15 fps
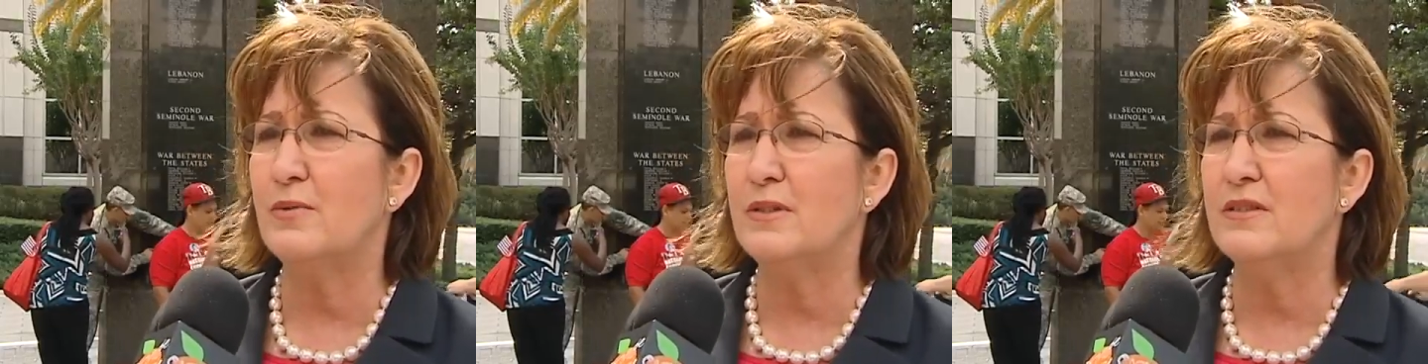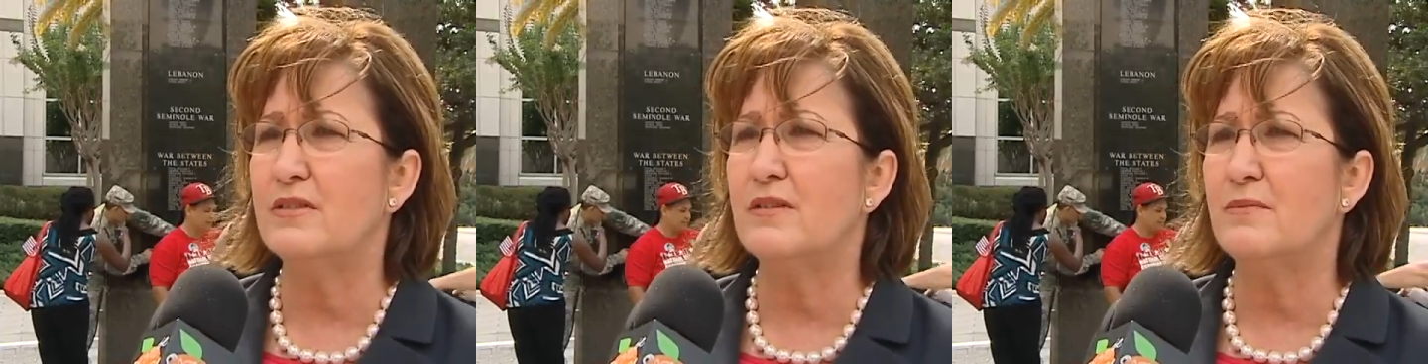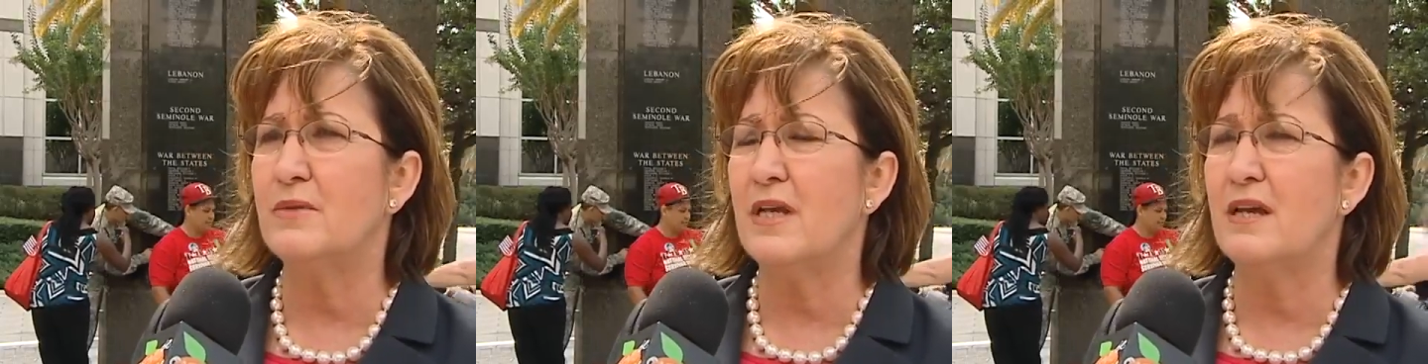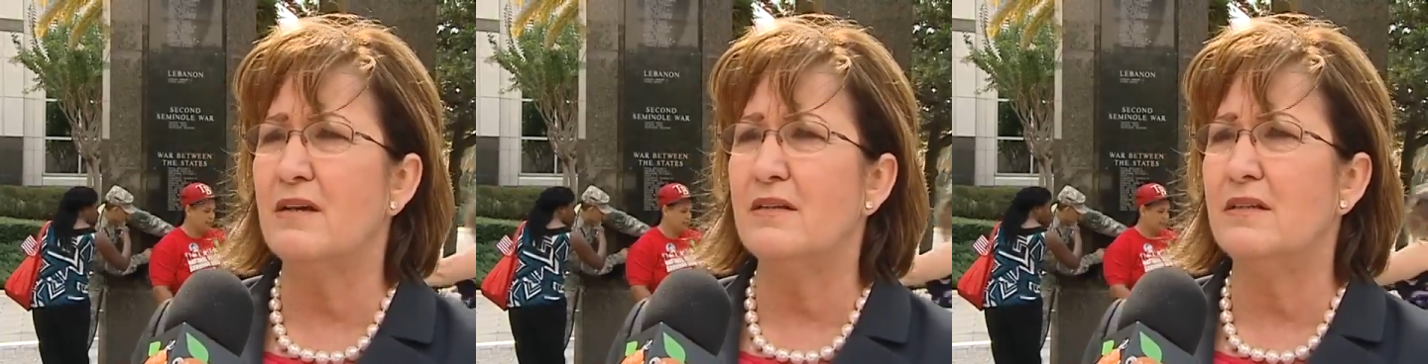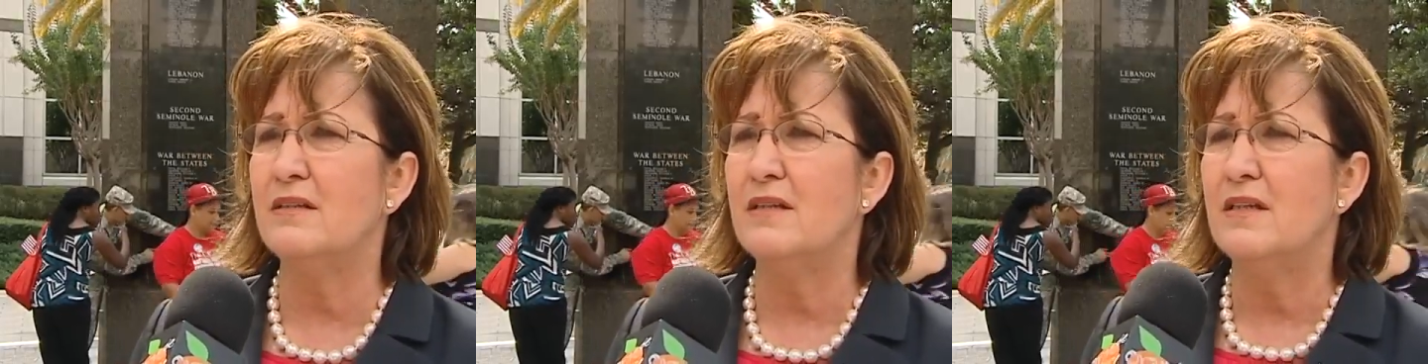Please come
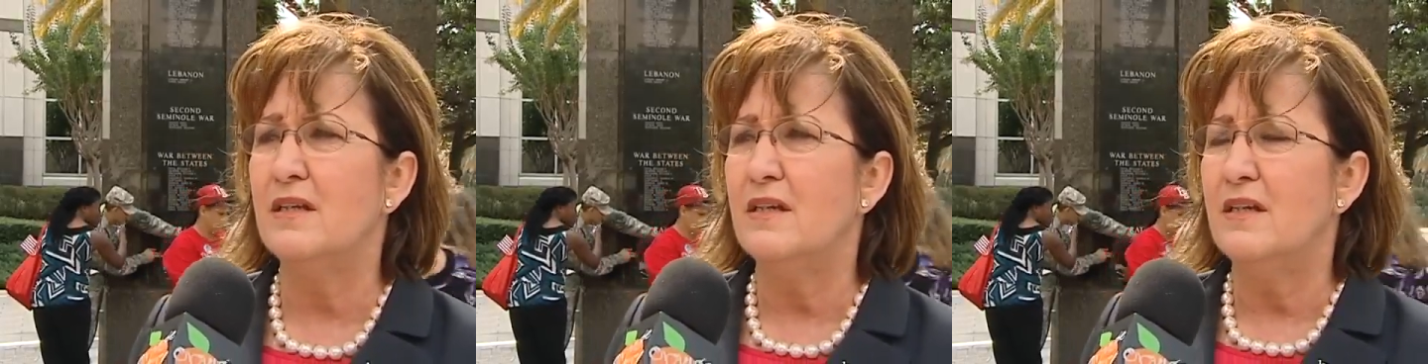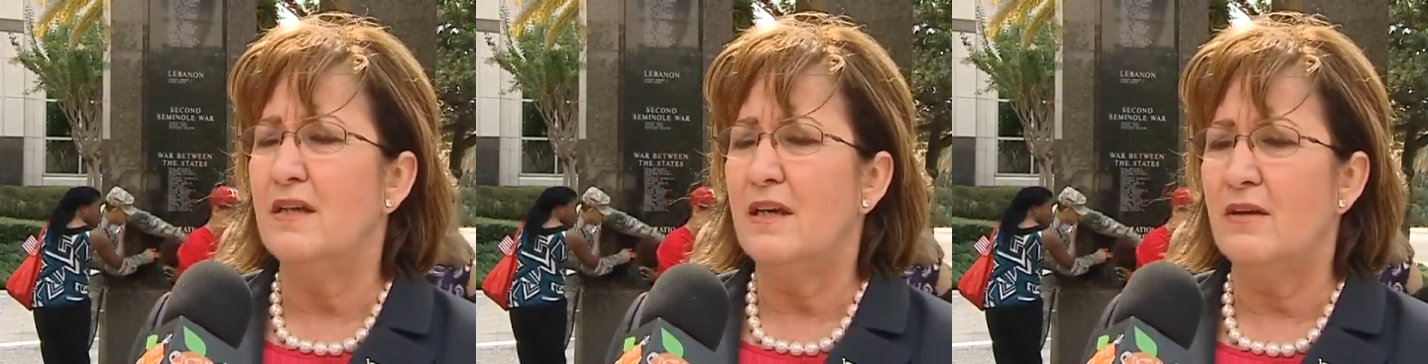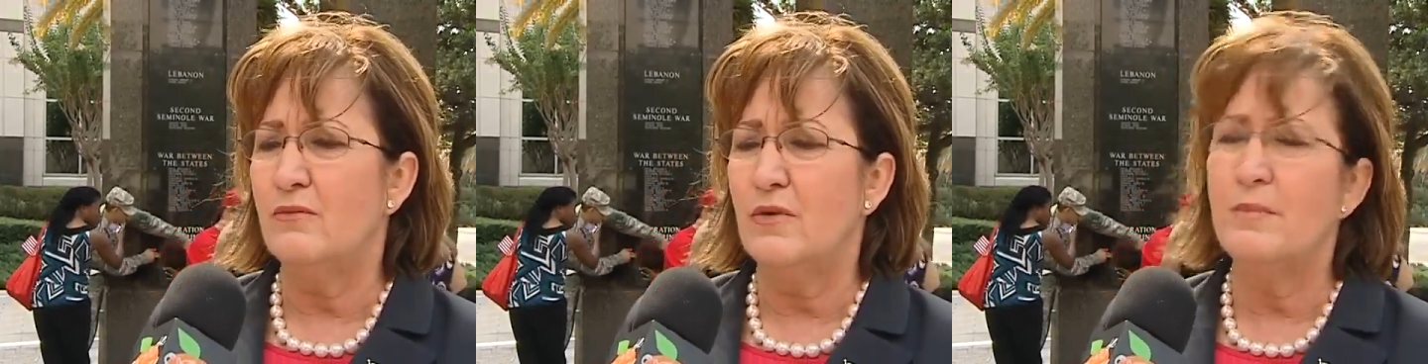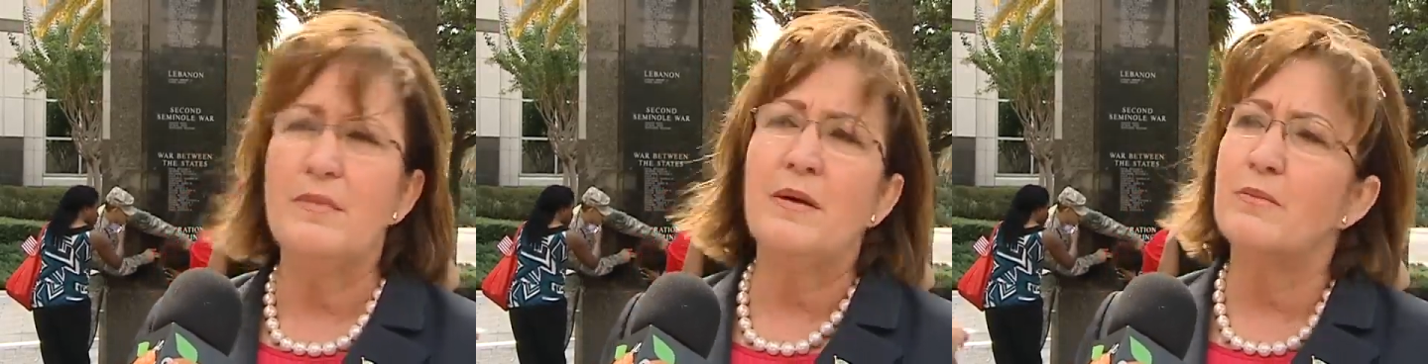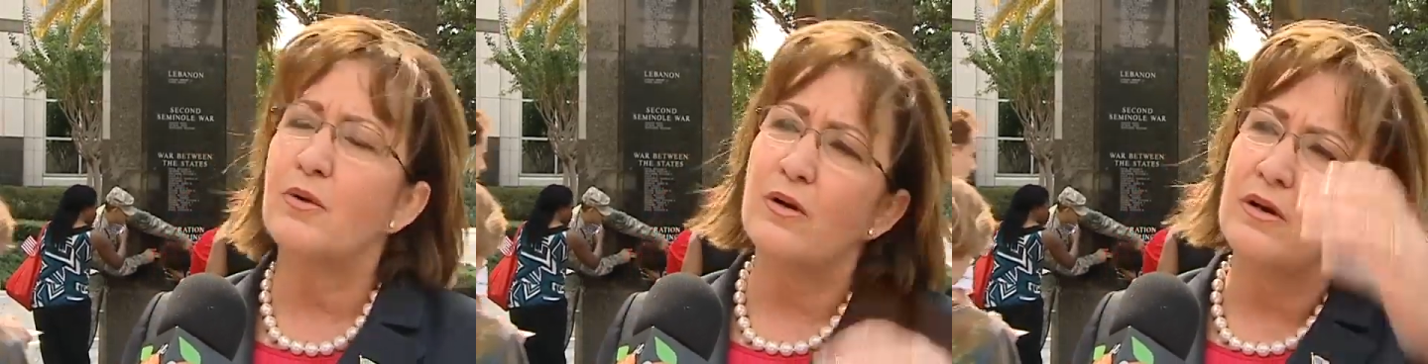down and, and
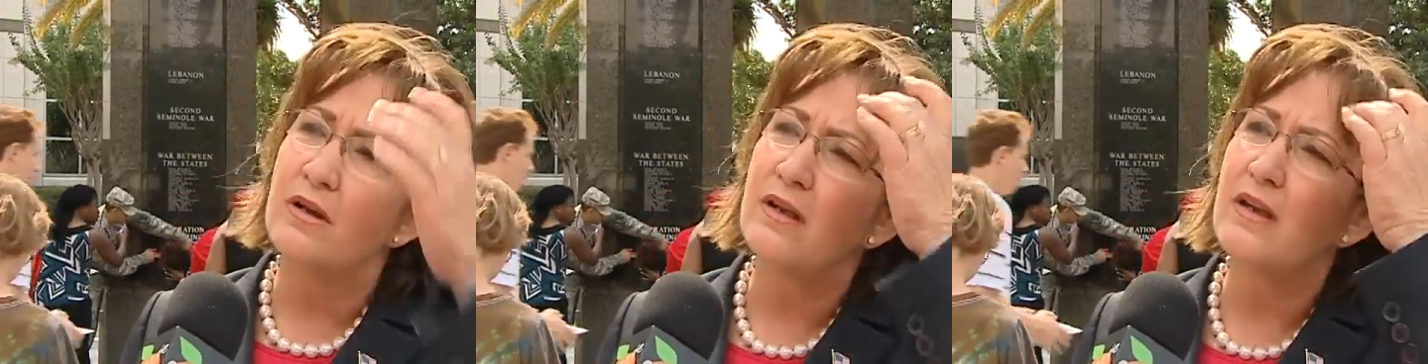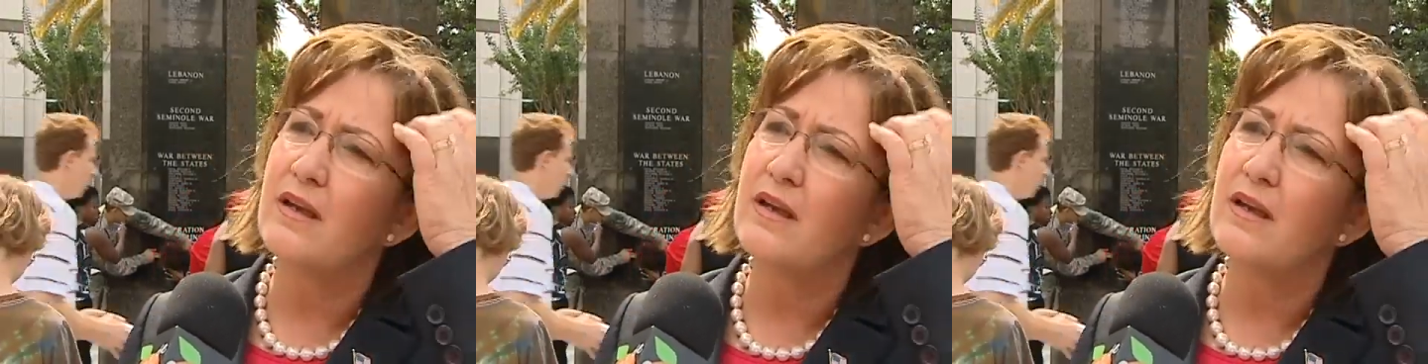remember